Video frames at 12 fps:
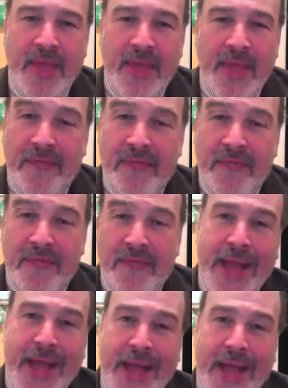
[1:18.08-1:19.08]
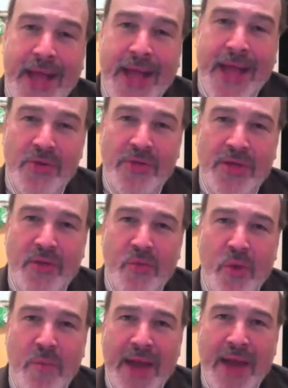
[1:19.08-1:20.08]
The feet are actually used in
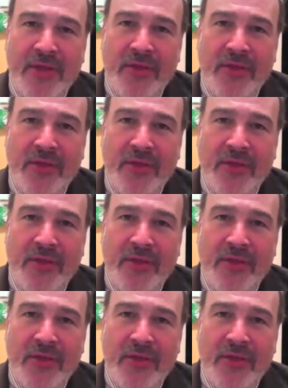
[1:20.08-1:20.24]
robotic